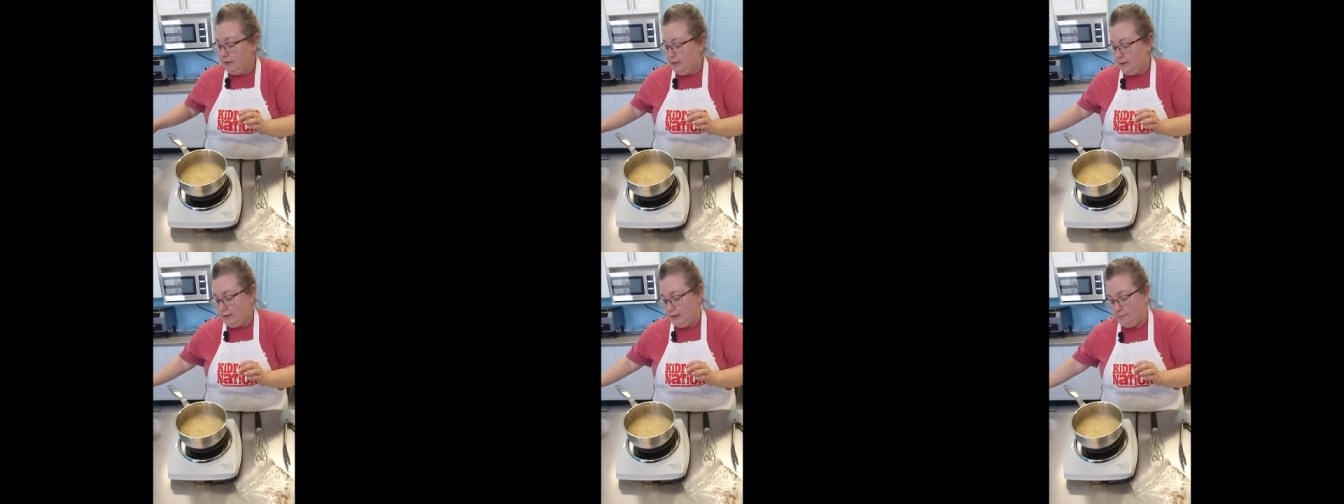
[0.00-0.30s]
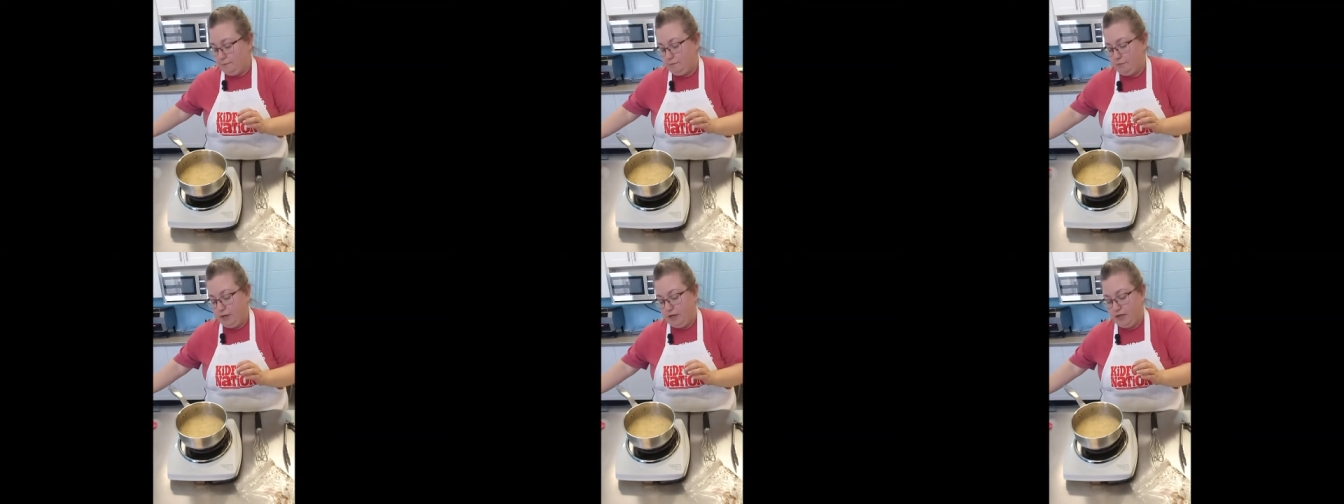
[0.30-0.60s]

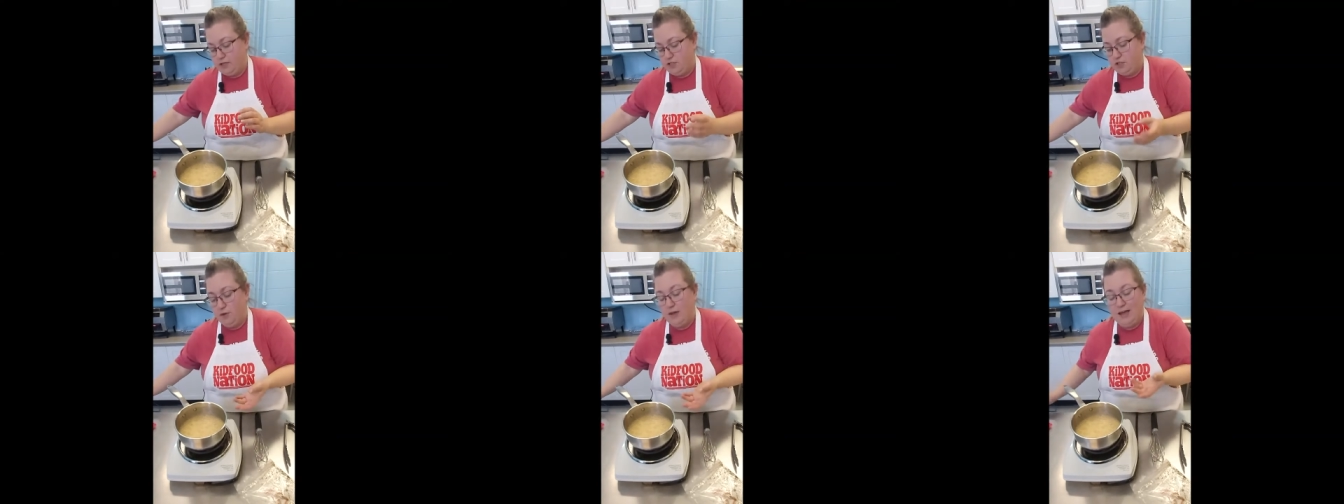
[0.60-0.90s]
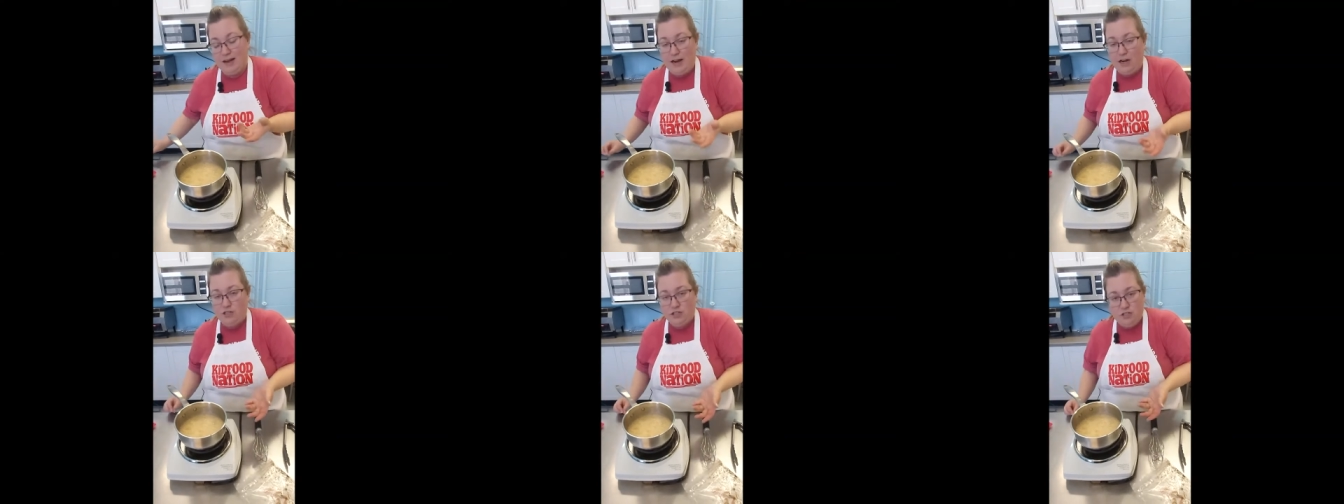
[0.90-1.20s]
um, because you
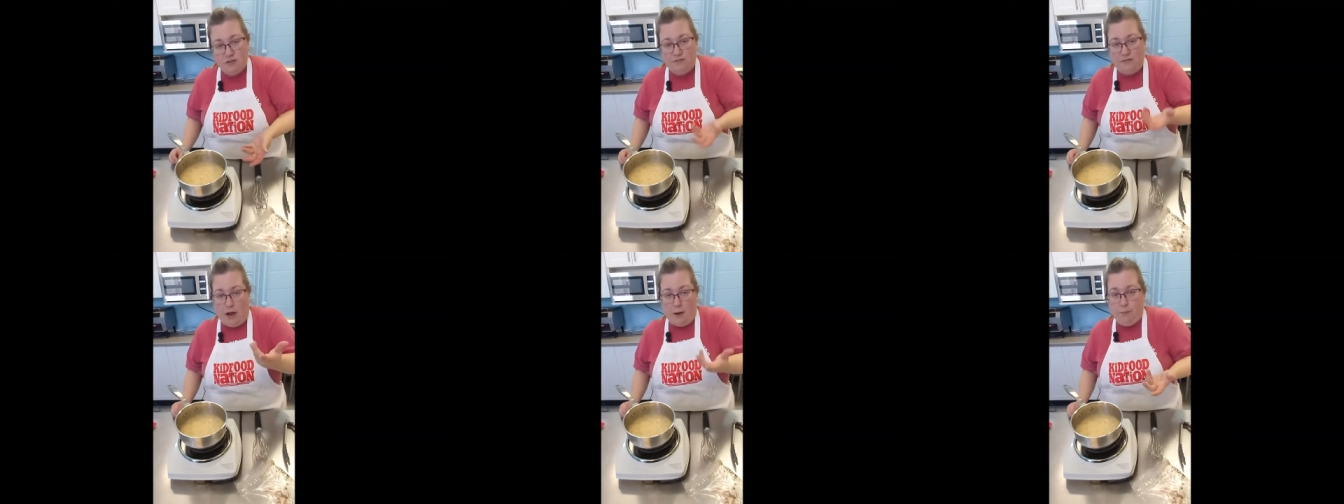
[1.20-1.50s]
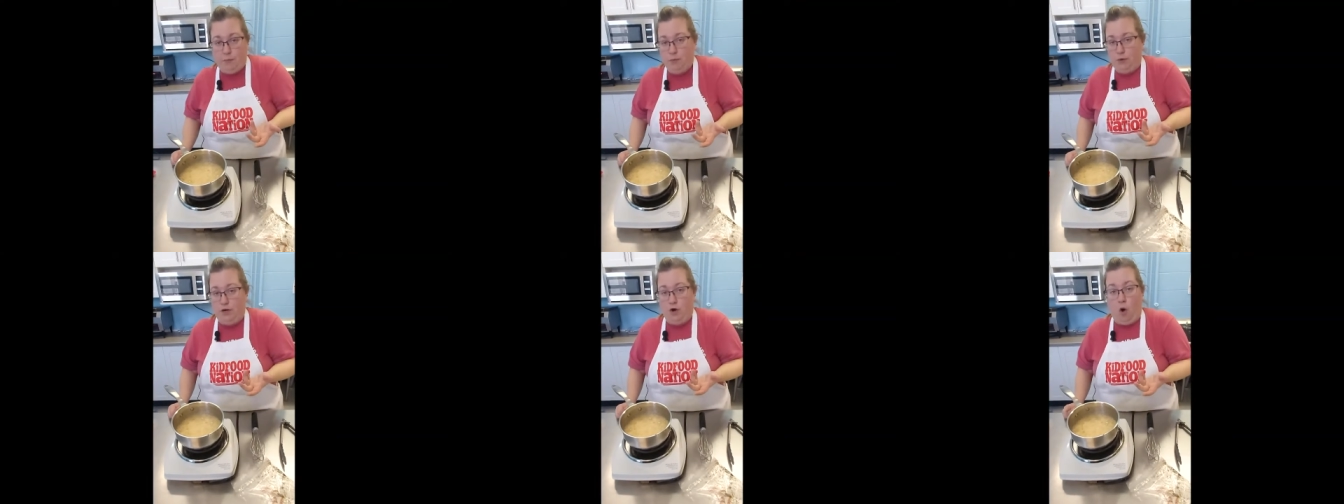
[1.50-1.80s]
can actually
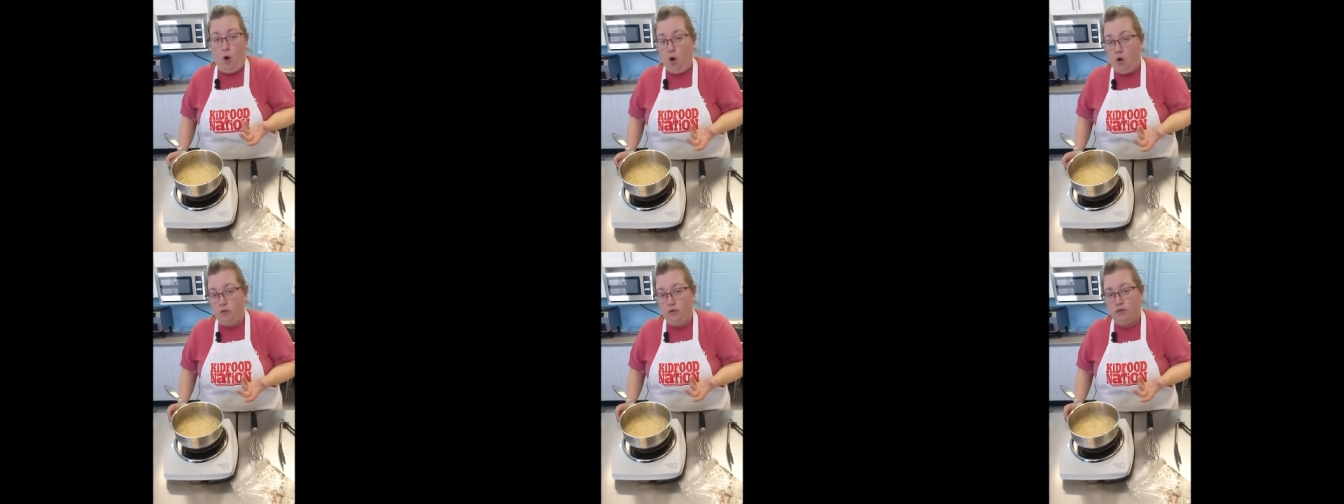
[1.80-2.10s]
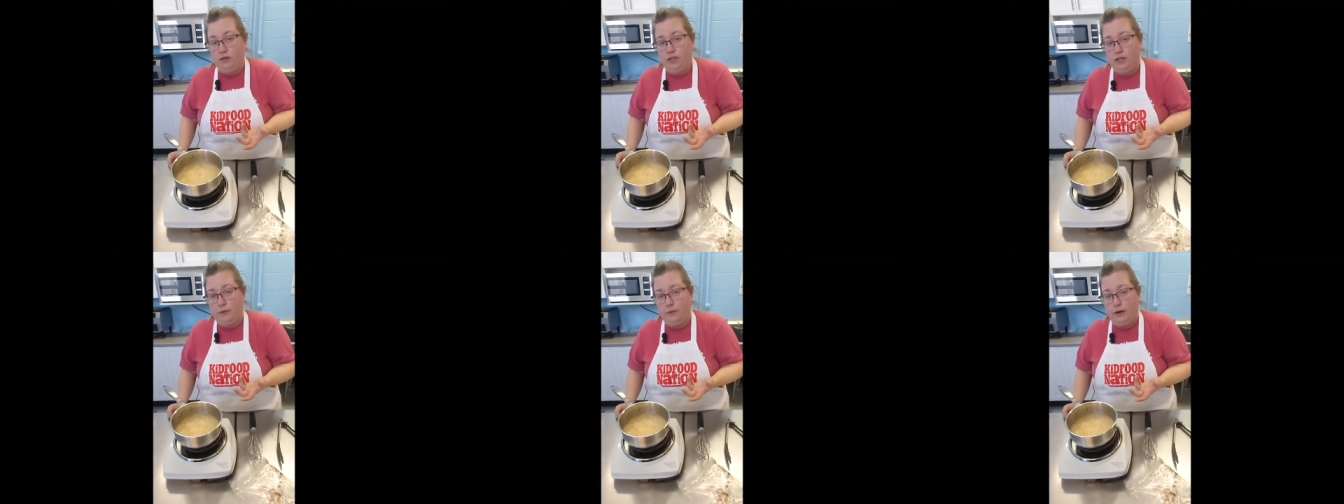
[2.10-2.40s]
evaporate all the
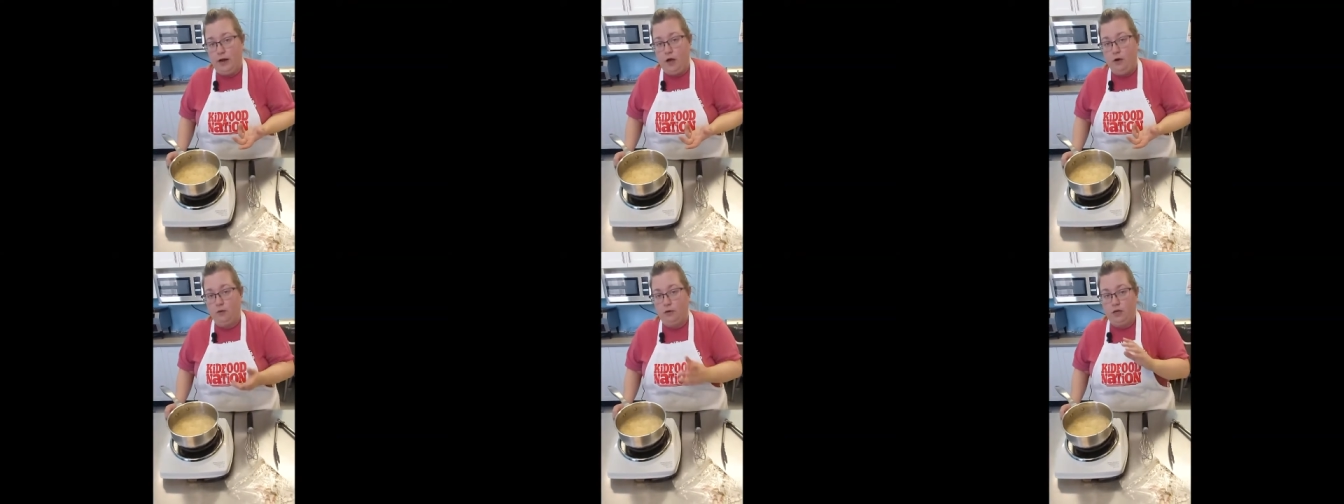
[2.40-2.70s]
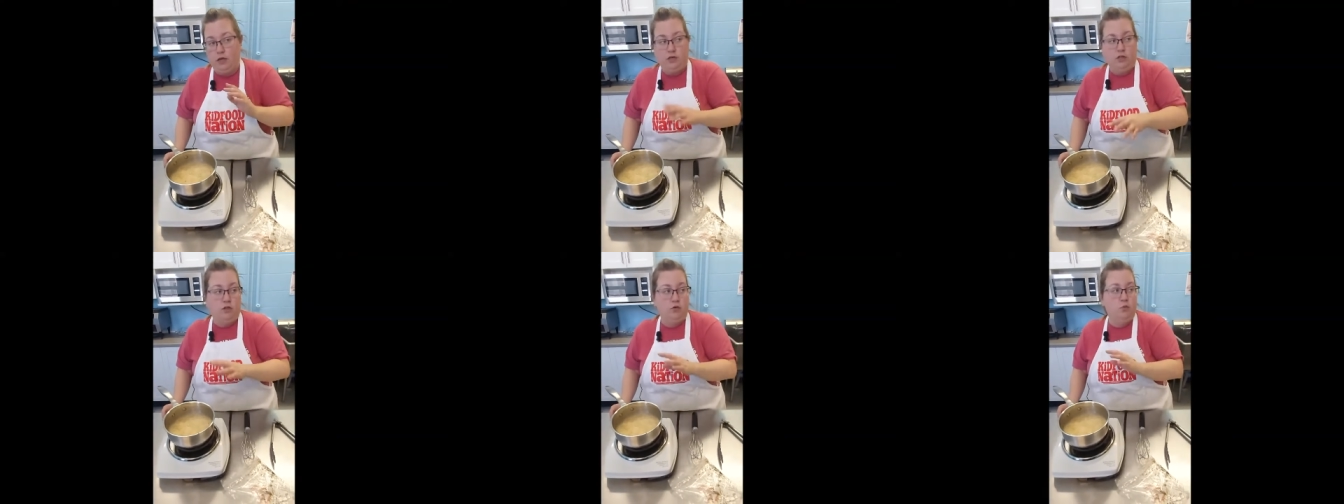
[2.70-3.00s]
liquid out
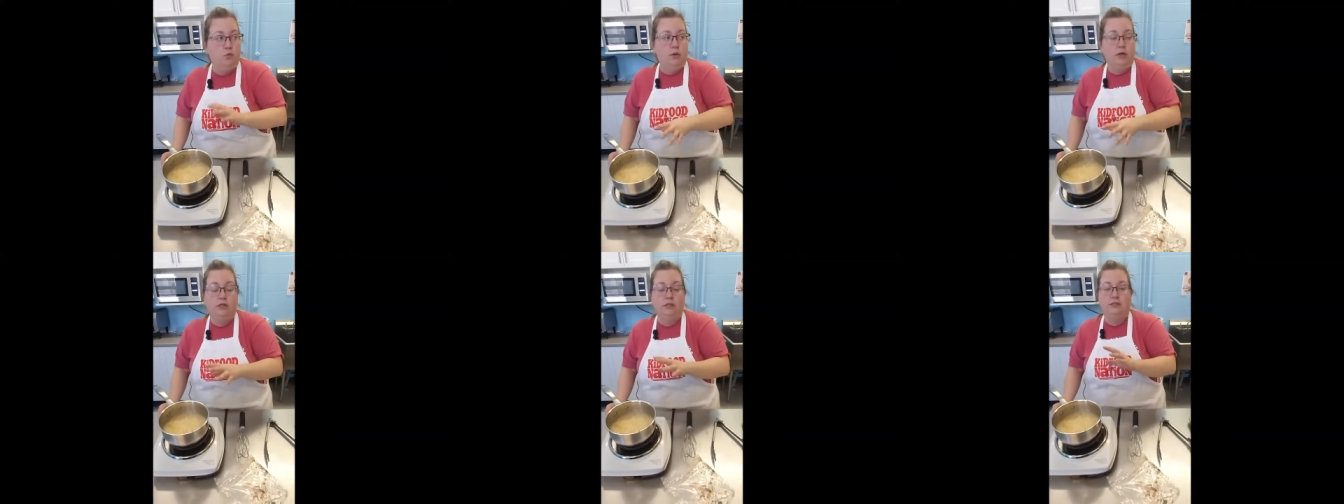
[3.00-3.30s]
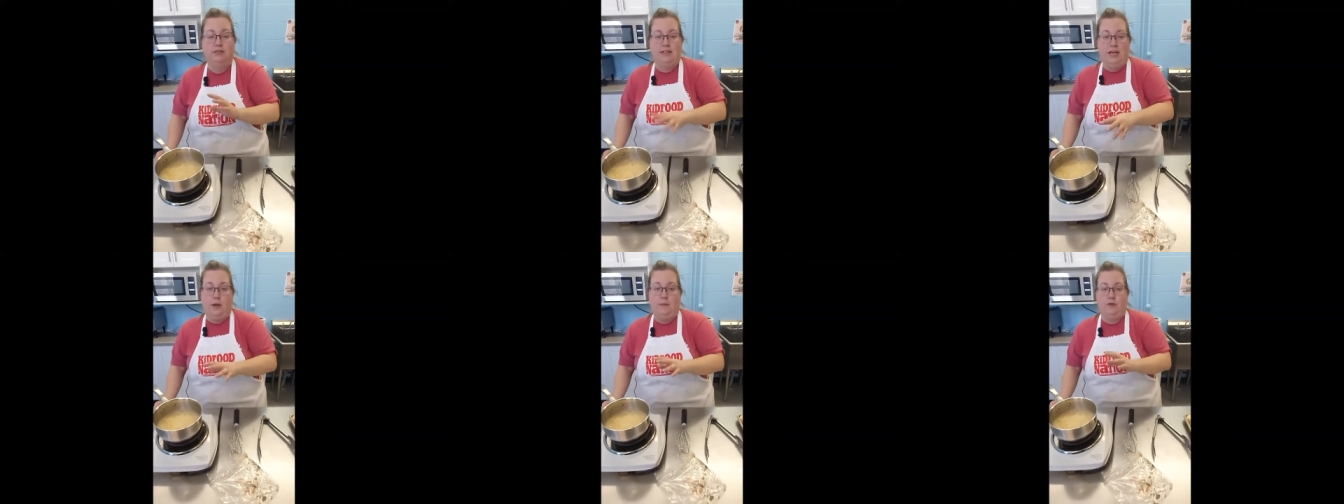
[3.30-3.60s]
and you
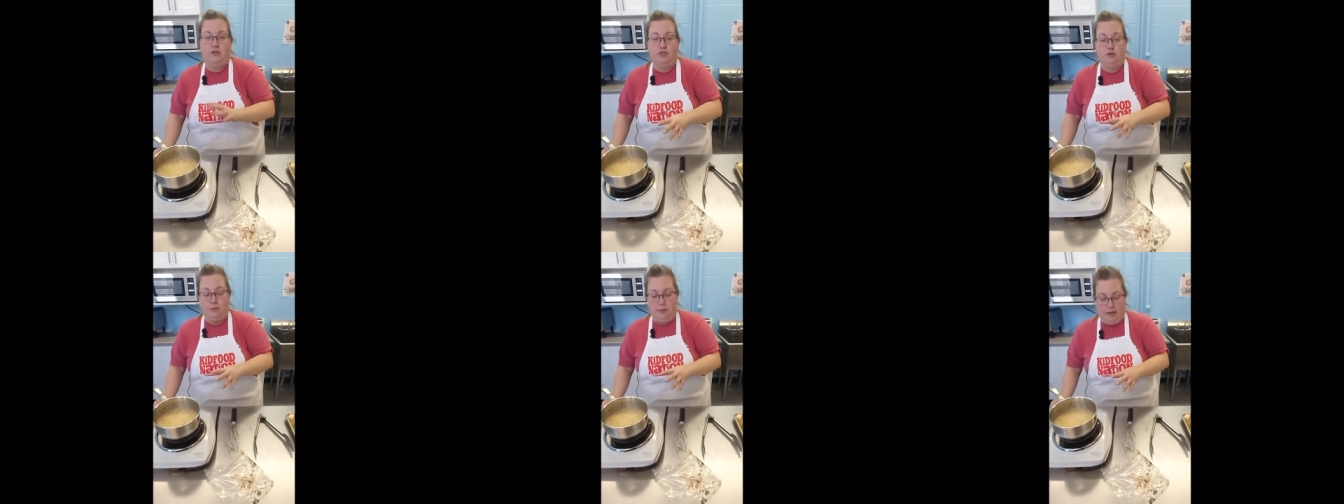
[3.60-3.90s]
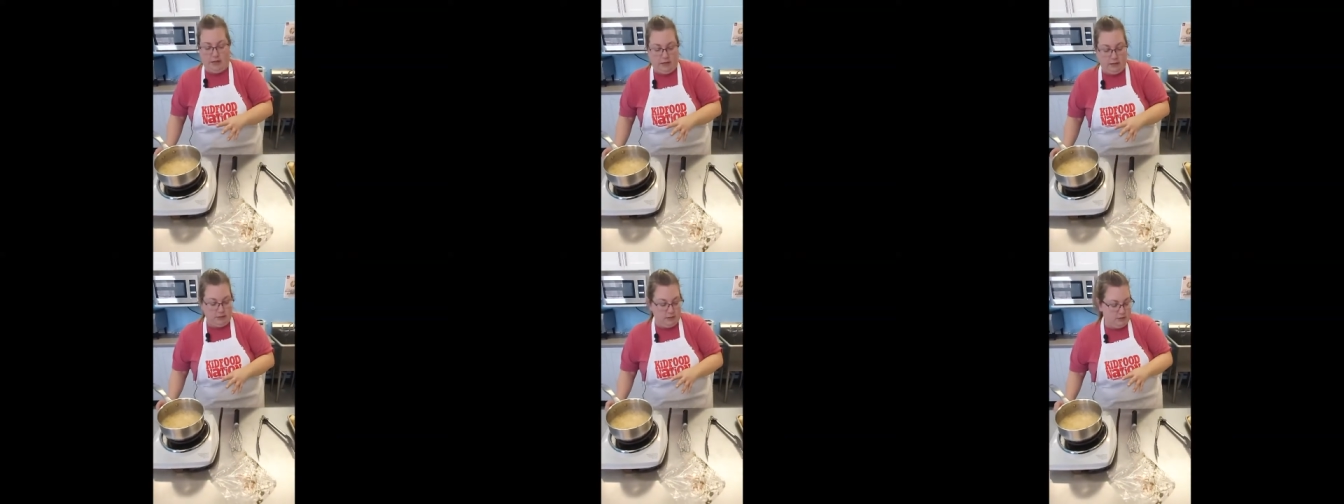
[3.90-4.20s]
will damage your
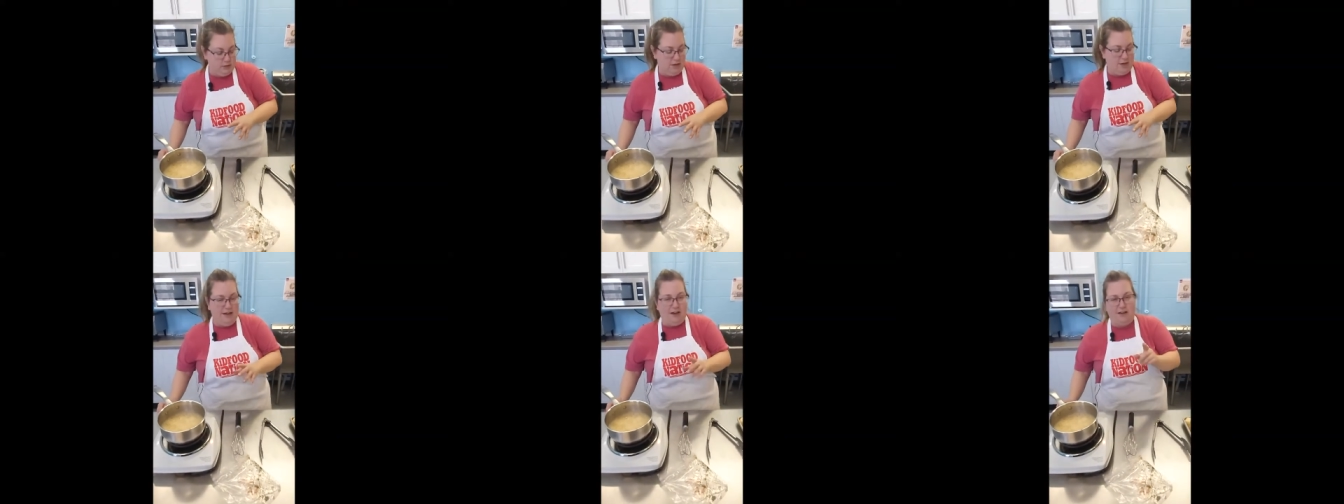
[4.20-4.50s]
pans.